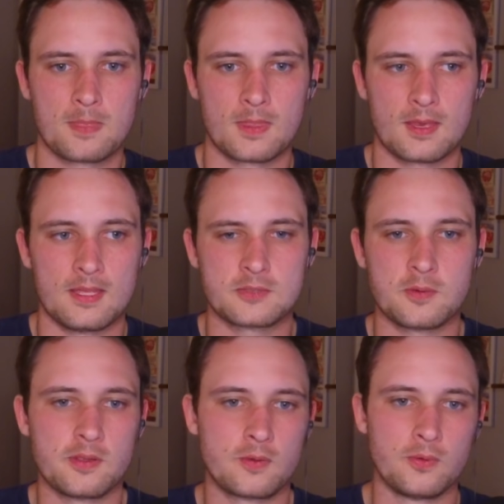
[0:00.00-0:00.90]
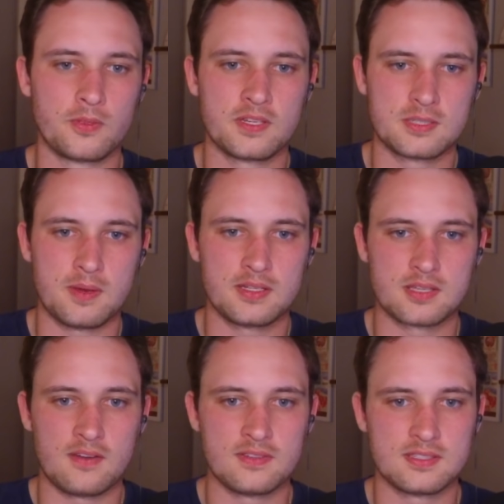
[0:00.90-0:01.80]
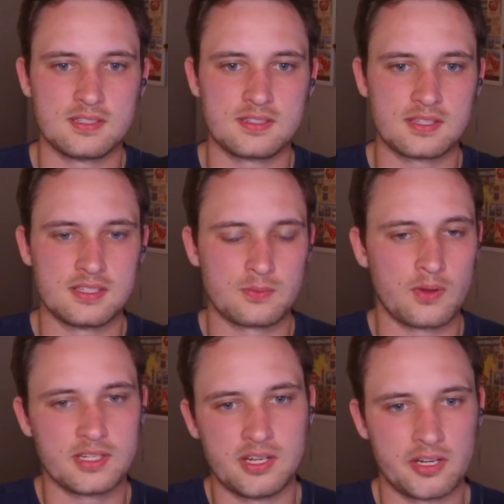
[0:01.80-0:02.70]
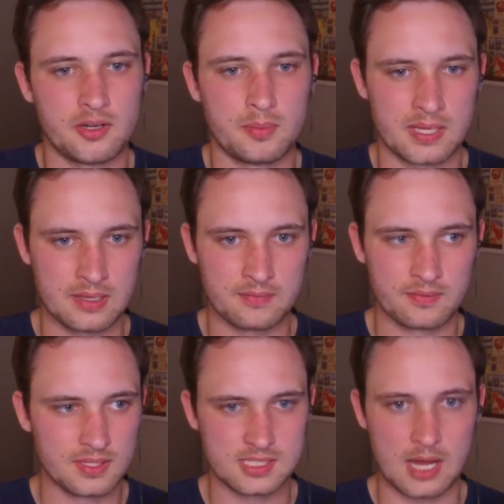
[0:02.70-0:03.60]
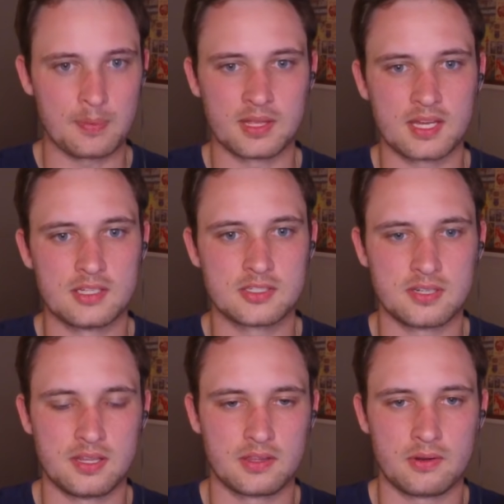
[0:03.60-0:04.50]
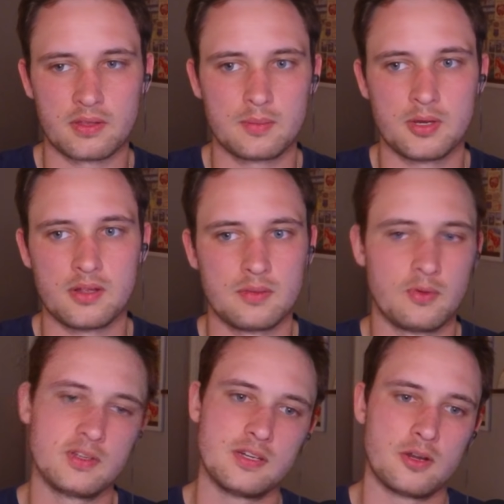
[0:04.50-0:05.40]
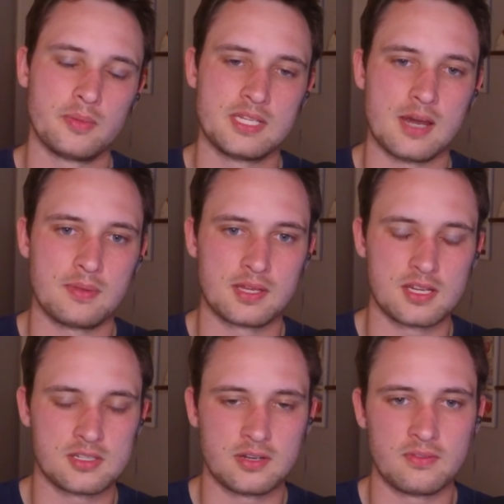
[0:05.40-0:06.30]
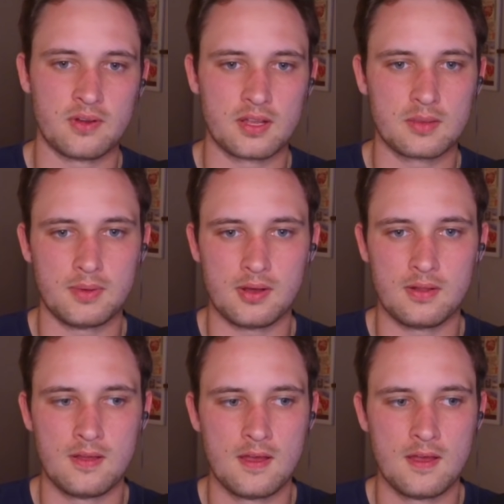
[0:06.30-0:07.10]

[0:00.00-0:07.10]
that's one of the cool things about his offenses is 1 year he'll be top in the country and throwing the ball, and 1 year he'll be top in the country of running the ball.